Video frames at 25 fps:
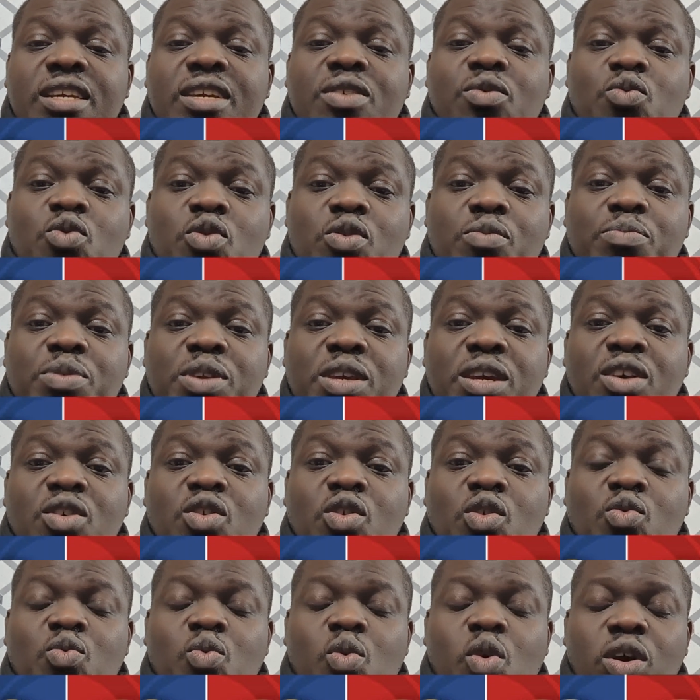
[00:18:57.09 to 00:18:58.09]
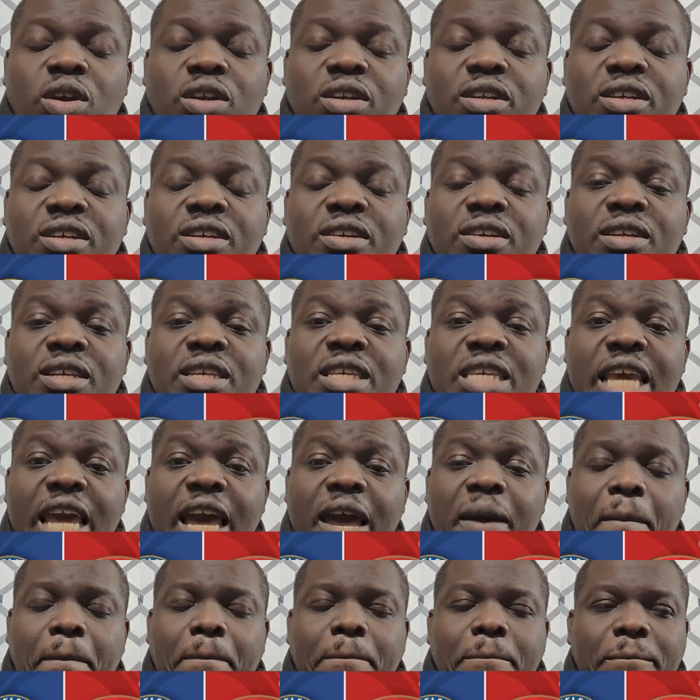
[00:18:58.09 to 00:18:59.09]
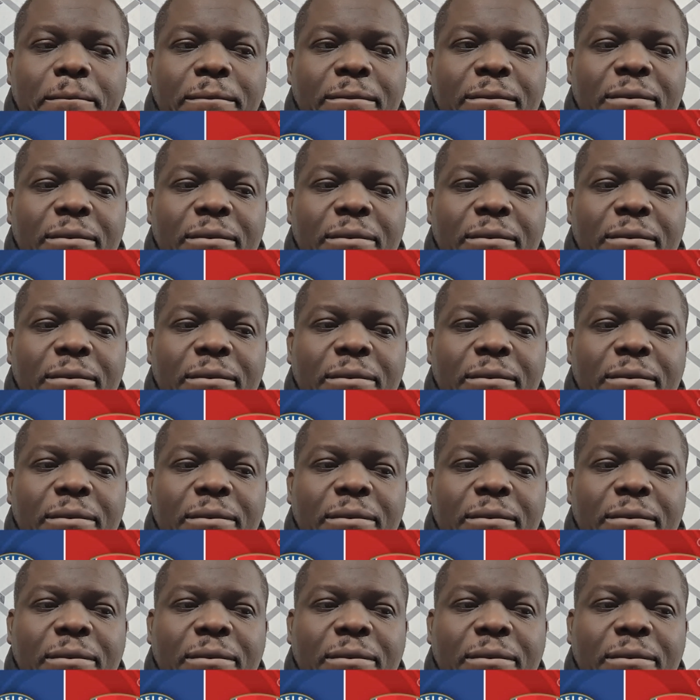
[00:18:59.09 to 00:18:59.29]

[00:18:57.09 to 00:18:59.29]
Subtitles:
will be a good one. Yeah.